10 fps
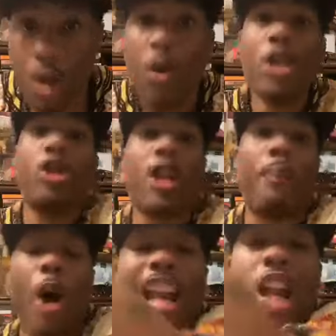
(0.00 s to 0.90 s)
When you
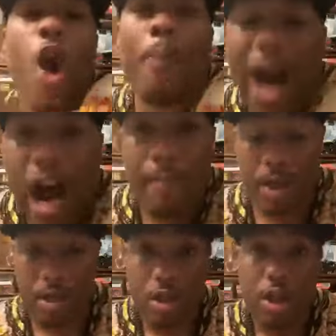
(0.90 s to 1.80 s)
supported
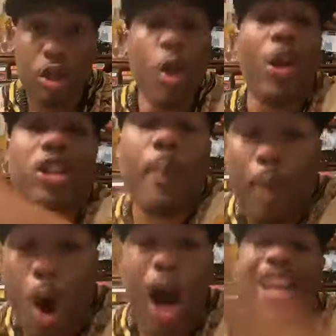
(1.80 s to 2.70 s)
Obama, you were
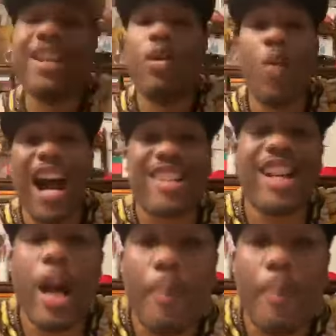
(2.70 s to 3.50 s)
supporting Western